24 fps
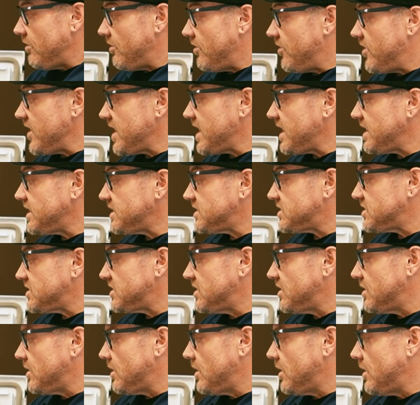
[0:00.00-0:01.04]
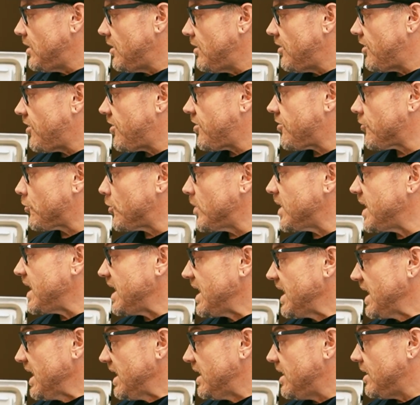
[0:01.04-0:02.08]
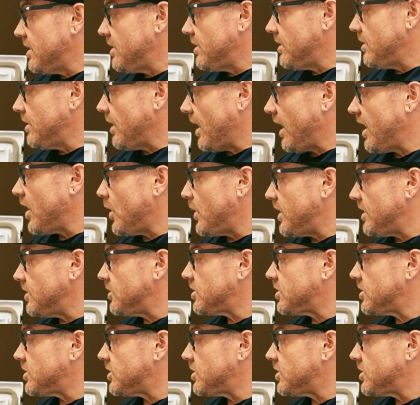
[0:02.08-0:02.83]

These 3, I know it